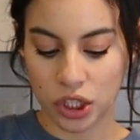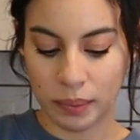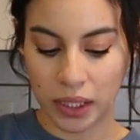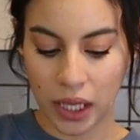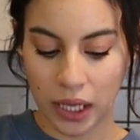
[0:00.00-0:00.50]
to
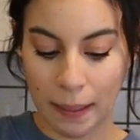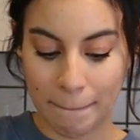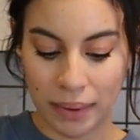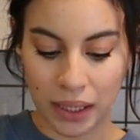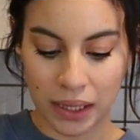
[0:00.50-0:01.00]
be like
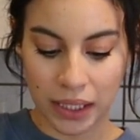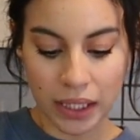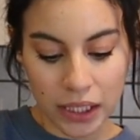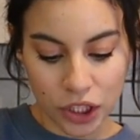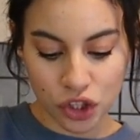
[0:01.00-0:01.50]

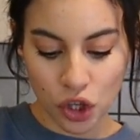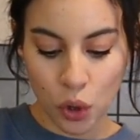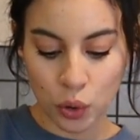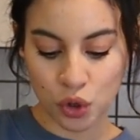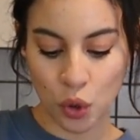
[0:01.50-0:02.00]
completely soaked,